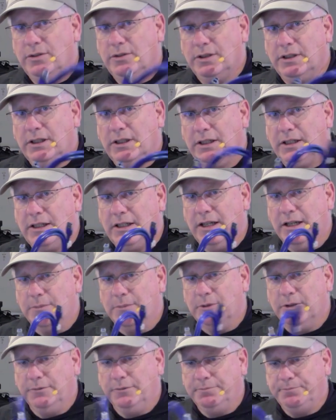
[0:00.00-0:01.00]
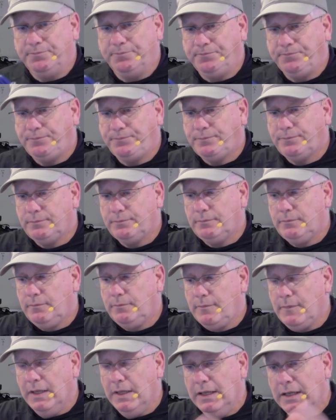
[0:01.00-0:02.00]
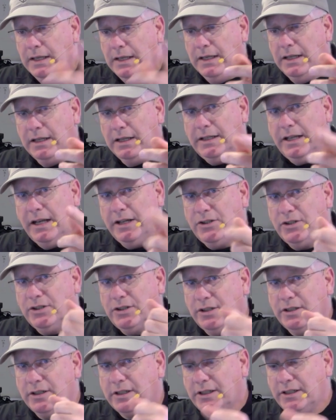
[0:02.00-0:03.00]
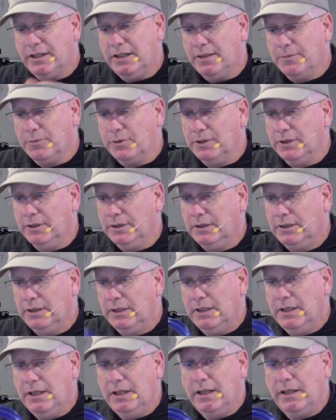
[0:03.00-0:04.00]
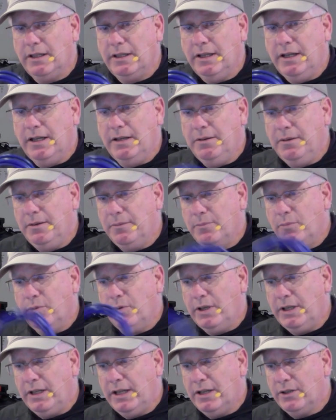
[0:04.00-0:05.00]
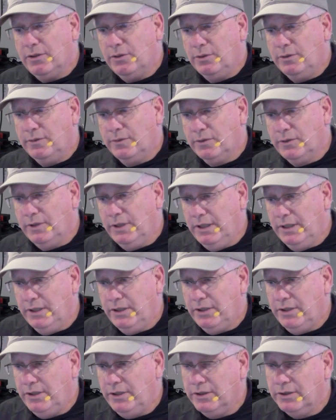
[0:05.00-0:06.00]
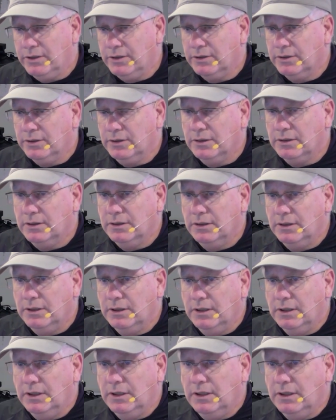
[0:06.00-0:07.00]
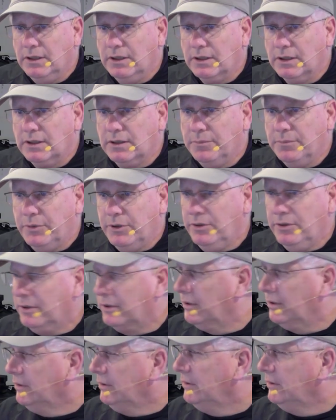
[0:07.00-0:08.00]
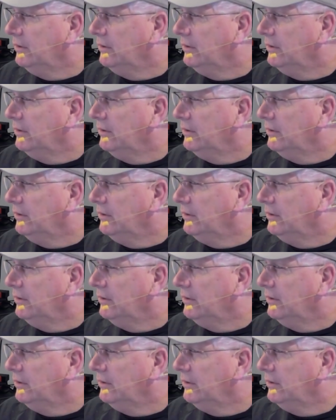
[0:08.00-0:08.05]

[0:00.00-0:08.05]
the camera. Attach it to the camera, then bring that over into your computer